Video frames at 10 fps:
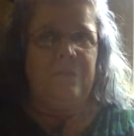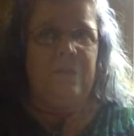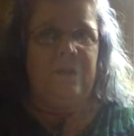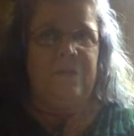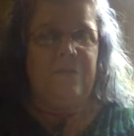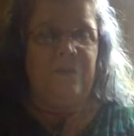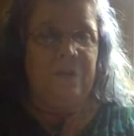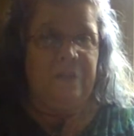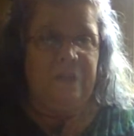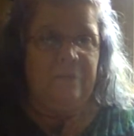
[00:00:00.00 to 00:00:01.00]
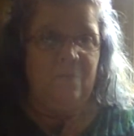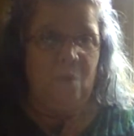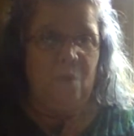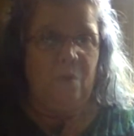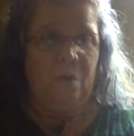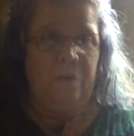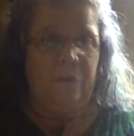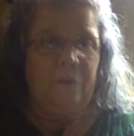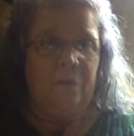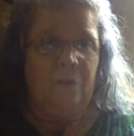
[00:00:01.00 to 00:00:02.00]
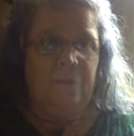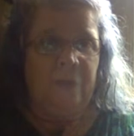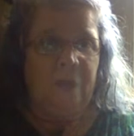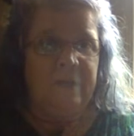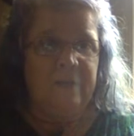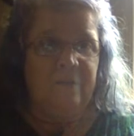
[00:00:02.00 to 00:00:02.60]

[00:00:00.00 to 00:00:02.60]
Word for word: and definitely more on the, along the lines